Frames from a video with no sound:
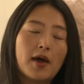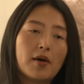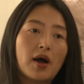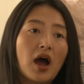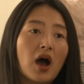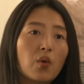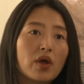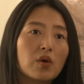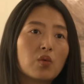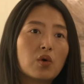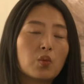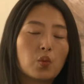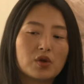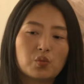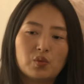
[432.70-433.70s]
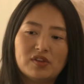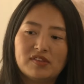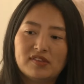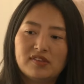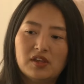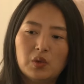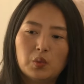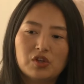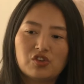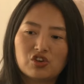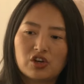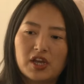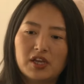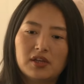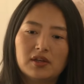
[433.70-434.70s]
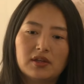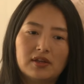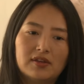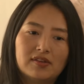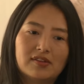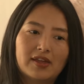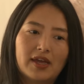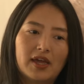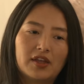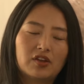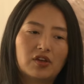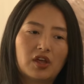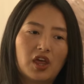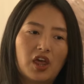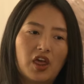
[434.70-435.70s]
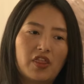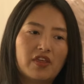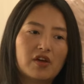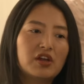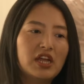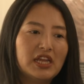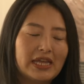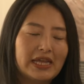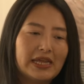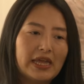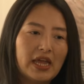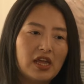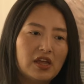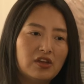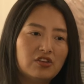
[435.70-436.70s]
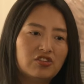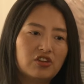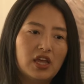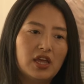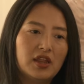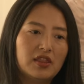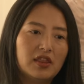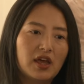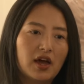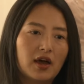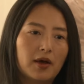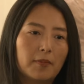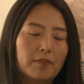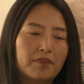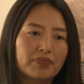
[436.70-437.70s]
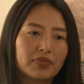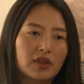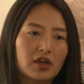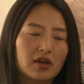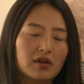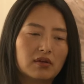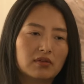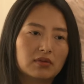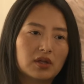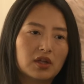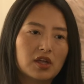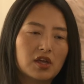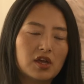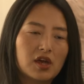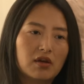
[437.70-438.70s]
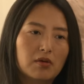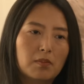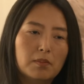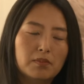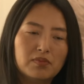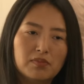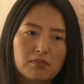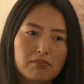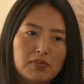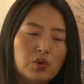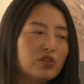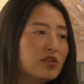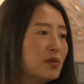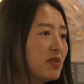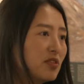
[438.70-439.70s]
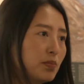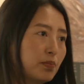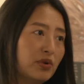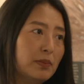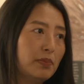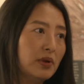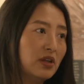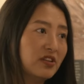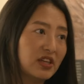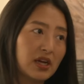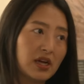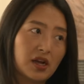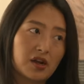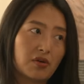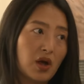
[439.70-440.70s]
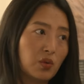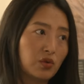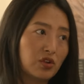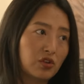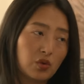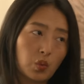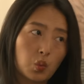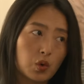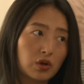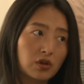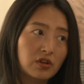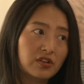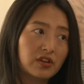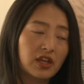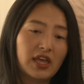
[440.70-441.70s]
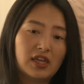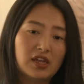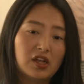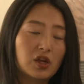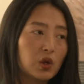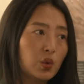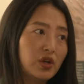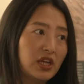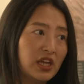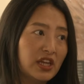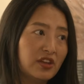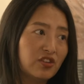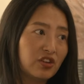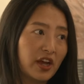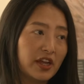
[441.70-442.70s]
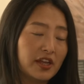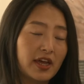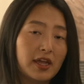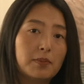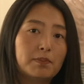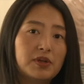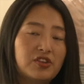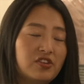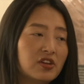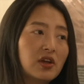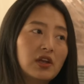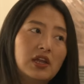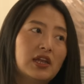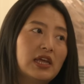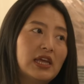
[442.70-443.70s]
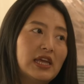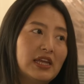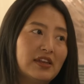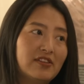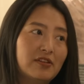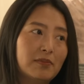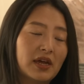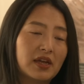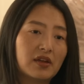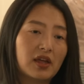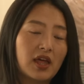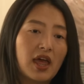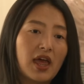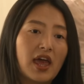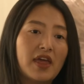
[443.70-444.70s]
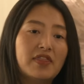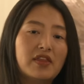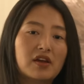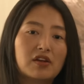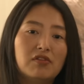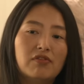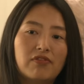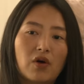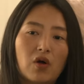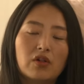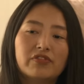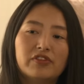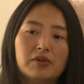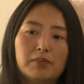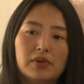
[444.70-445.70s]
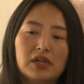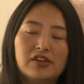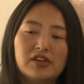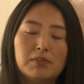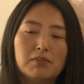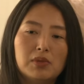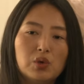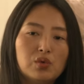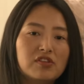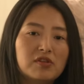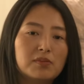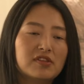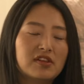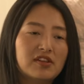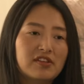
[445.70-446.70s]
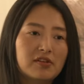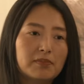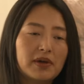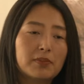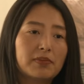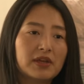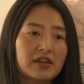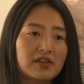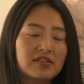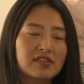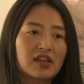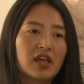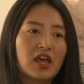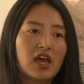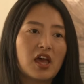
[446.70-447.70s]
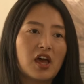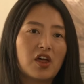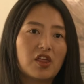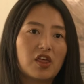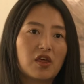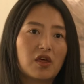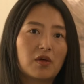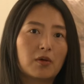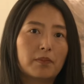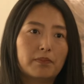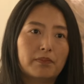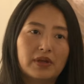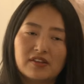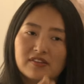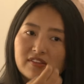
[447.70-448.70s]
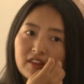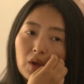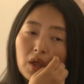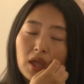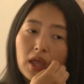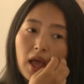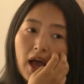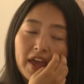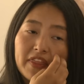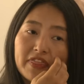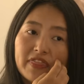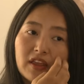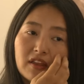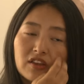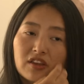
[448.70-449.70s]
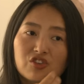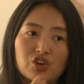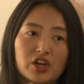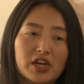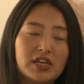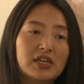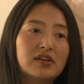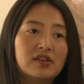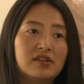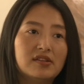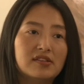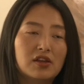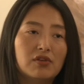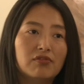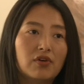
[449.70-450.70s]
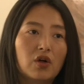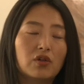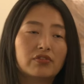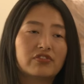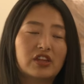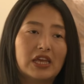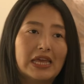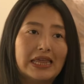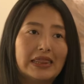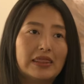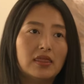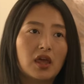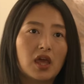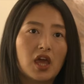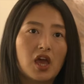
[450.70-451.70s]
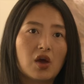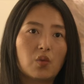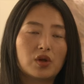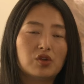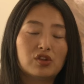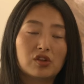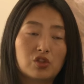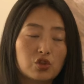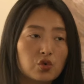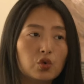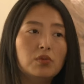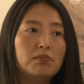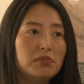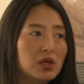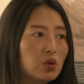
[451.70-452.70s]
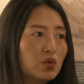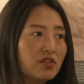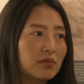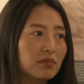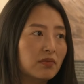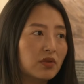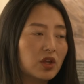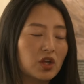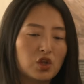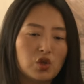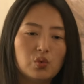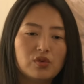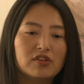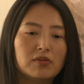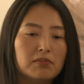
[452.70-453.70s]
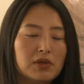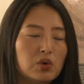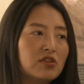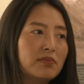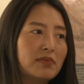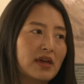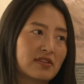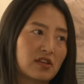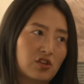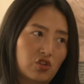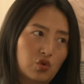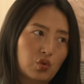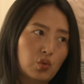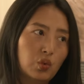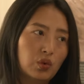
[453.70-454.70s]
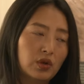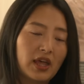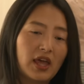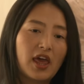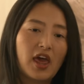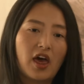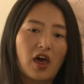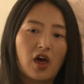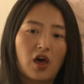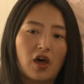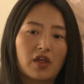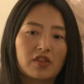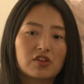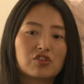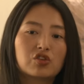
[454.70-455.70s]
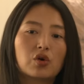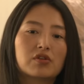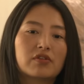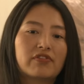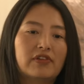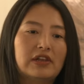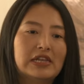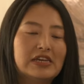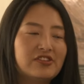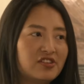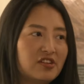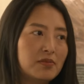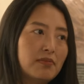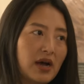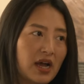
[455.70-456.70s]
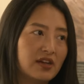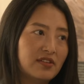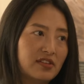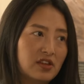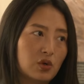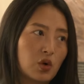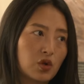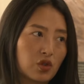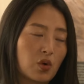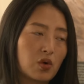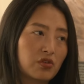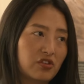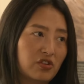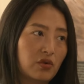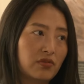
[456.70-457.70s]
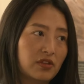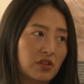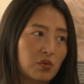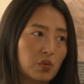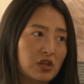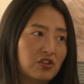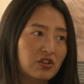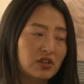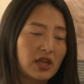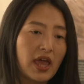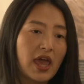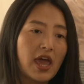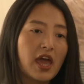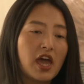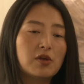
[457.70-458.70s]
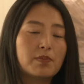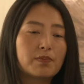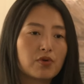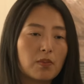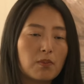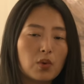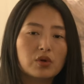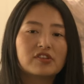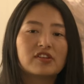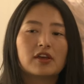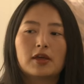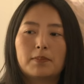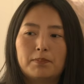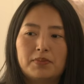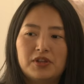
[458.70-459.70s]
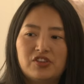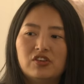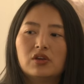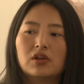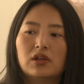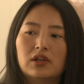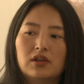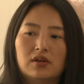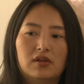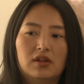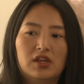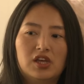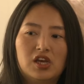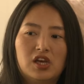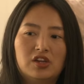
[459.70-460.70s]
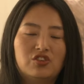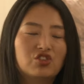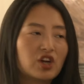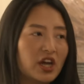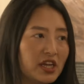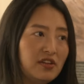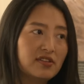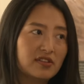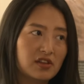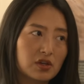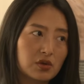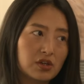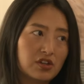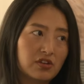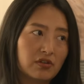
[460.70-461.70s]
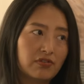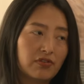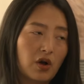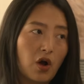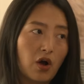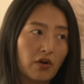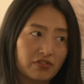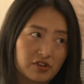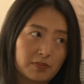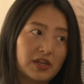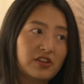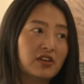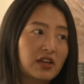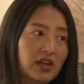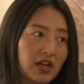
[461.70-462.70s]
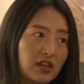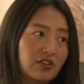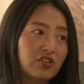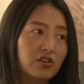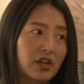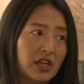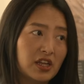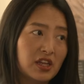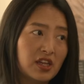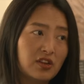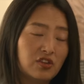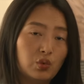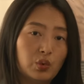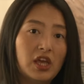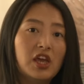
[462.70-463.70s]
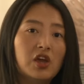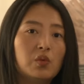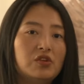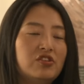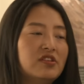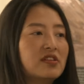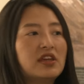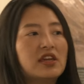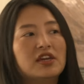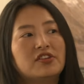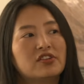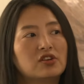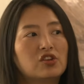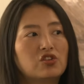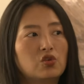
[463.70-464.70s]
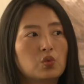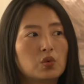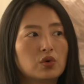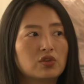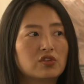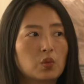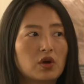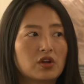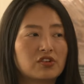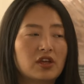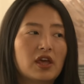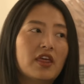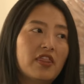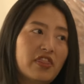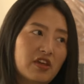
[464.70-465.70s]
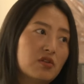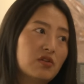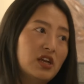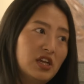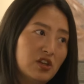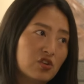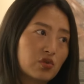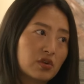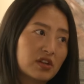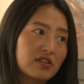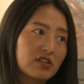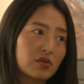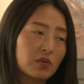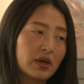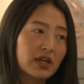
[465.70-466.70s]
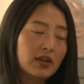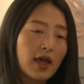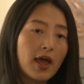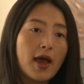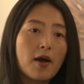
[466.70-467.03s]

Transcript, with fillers: However, what we see with China is that they're engaged in um, uh, museums rebuilding around the world, including in China and particularly in Tibet. And they're involved in building museums in Tibet because, uh, because they, I think China is involved in what you through museum using museum as a tool, uh, they sort of legitimize their authority over the region and promote a particular uh, Chinese narrative of Tibetan culture and history, which is catered towards what? Their interest, right?